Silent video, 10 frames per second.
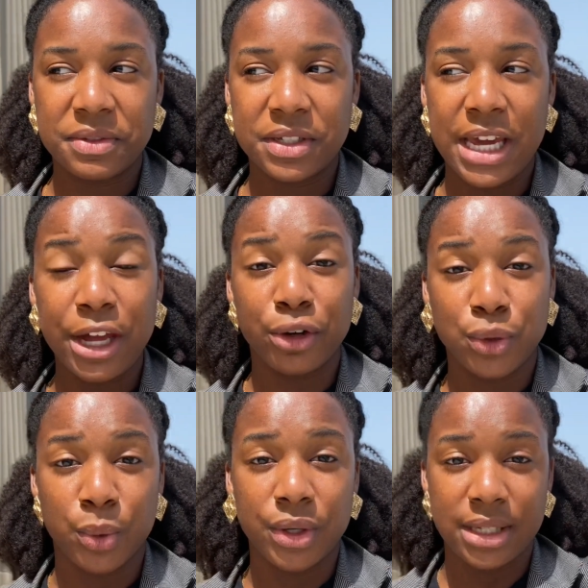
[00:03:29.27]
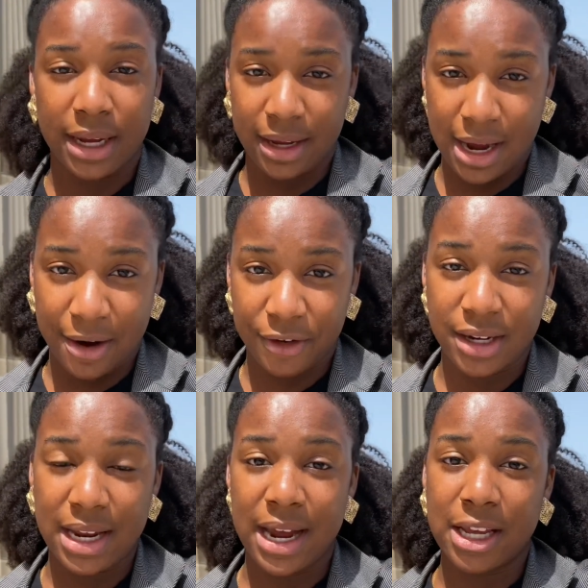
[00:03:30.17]
catered towards like
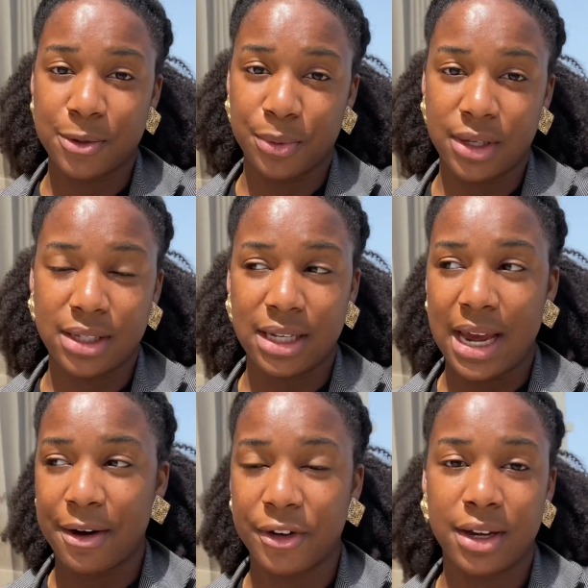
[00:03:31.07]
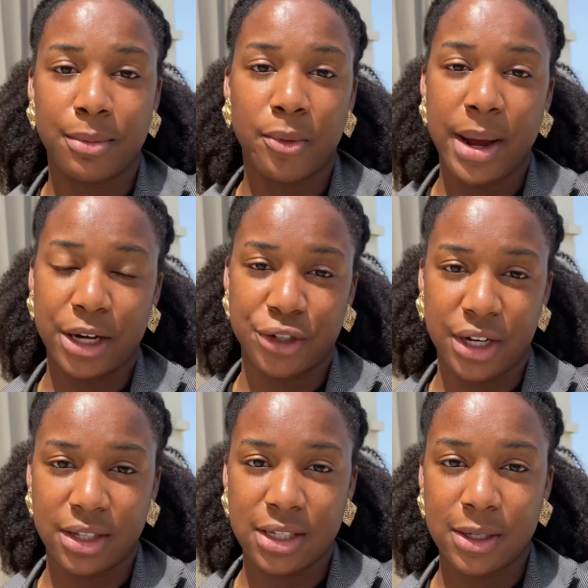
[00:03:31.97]
African diasporans and African repatriates